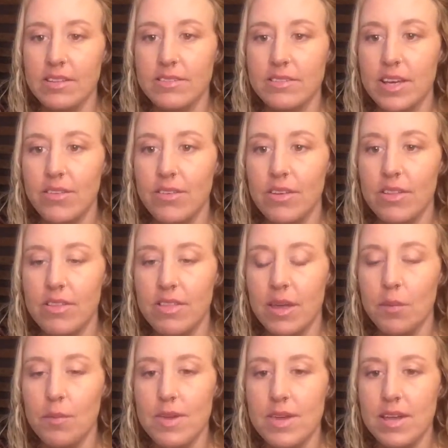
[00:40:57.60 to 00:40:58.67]

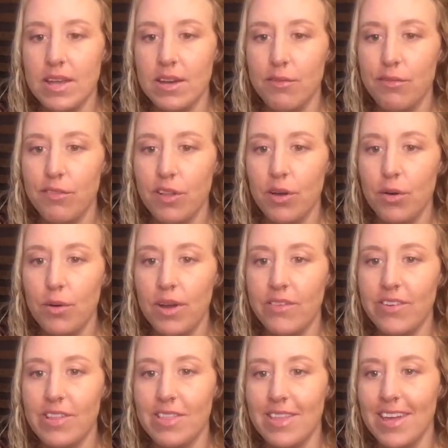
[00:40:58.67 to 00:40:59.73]
everything being in a flow,
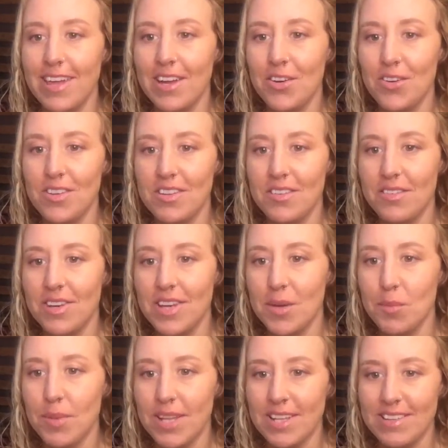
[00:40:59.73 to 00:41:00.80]
everything, creativity,
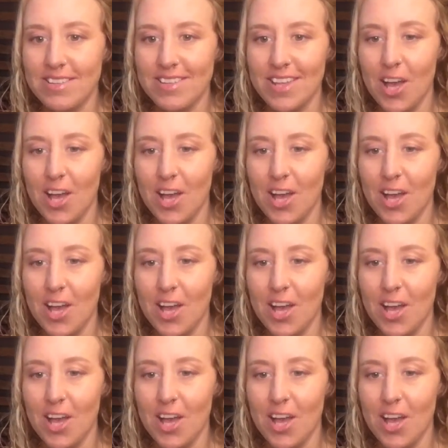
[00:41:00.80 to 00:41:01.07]
bliss,